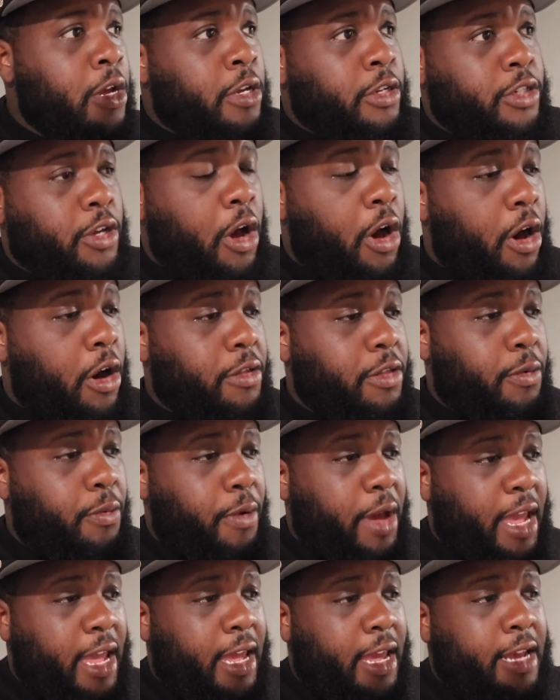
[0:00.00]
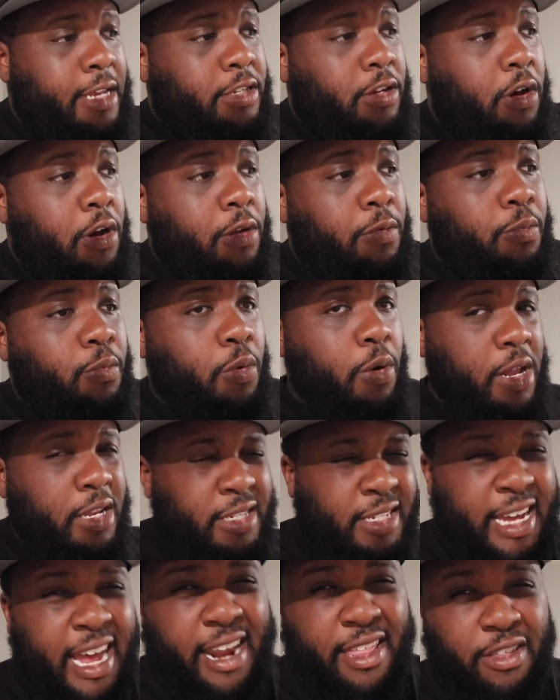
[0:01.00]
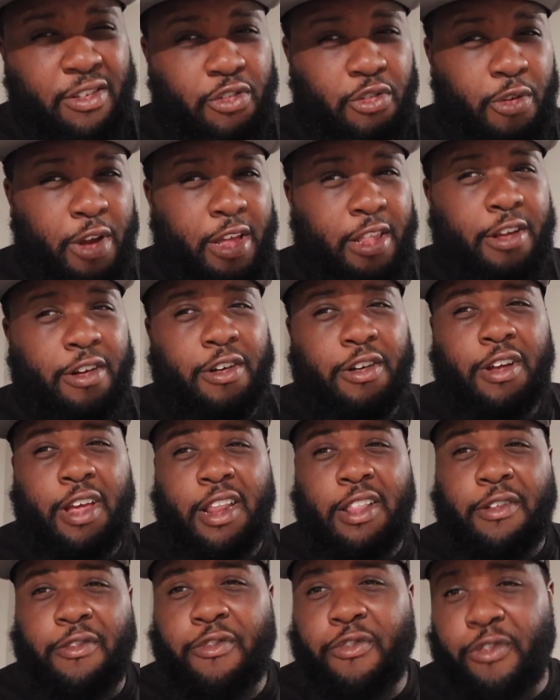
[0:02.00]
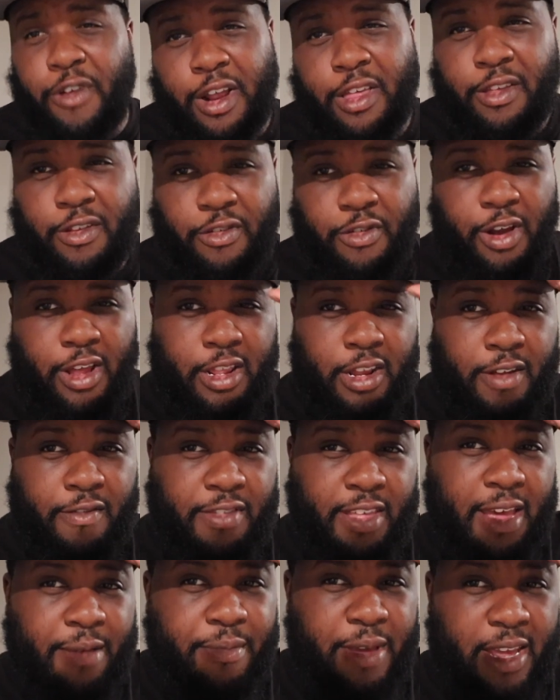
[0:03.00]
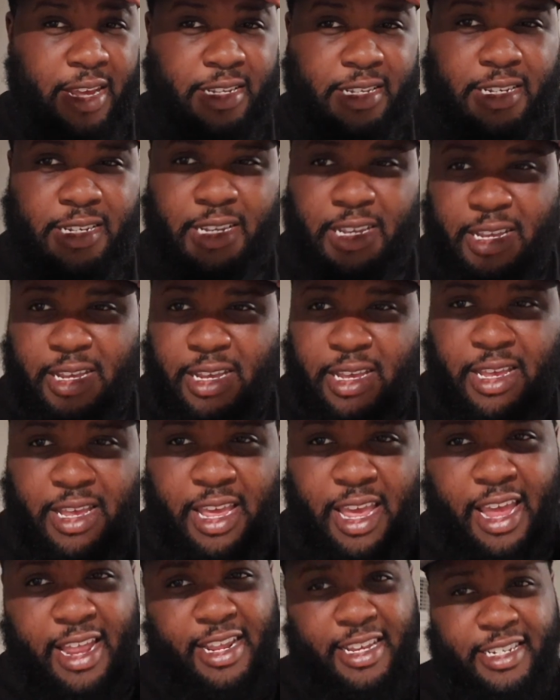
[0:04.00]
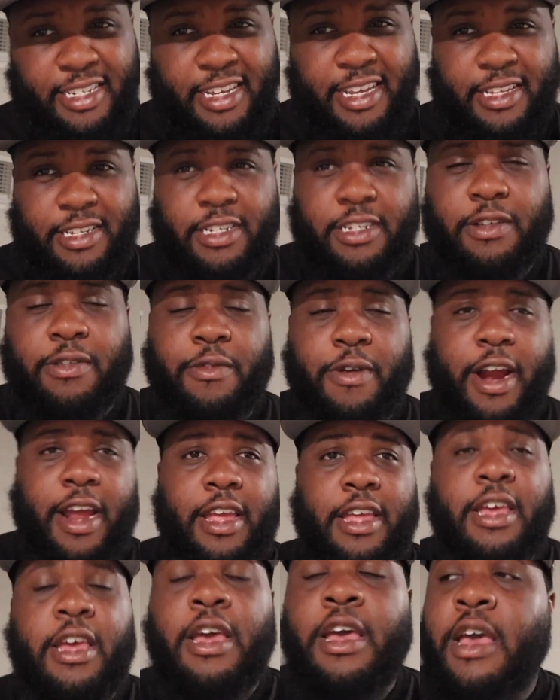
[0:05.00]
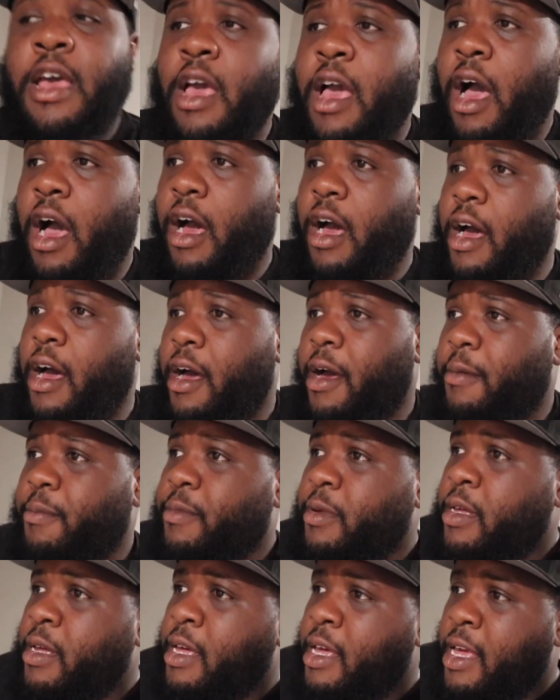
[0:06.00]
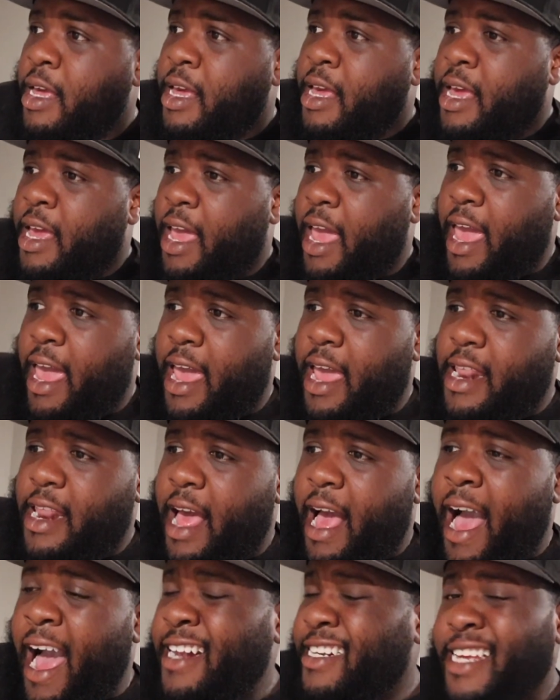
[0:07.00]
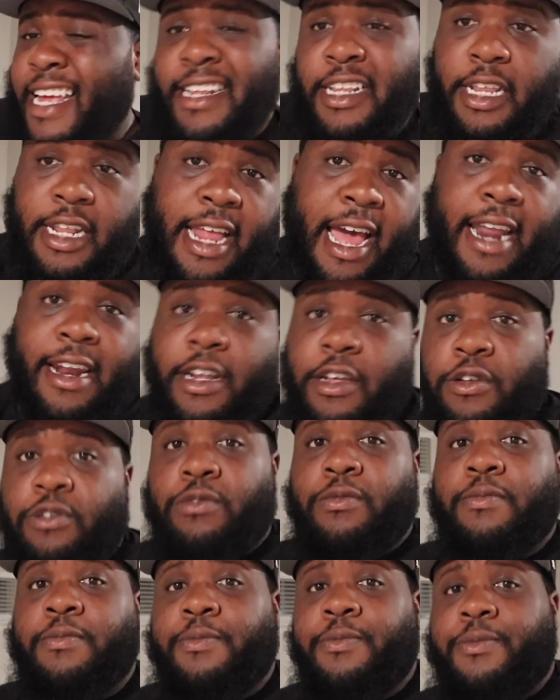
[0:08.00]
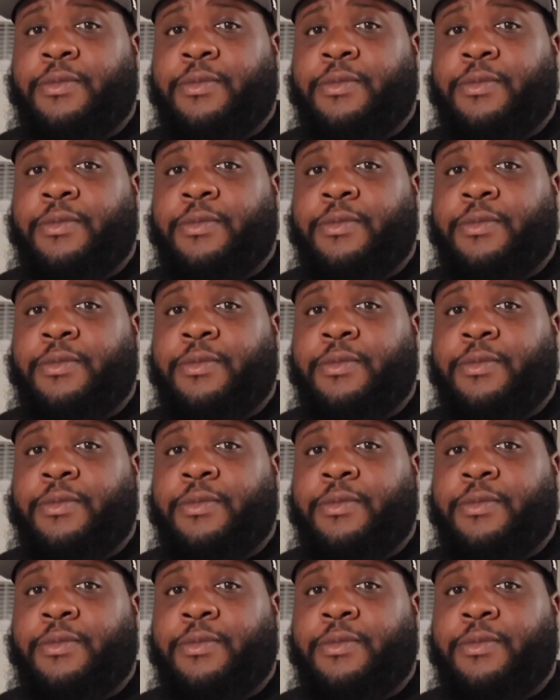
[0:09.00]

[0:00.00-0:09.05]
So all the weight is on one side of the trailer in the front of the trailer, if that makes any sense, right? Um, and I just had to deny the load.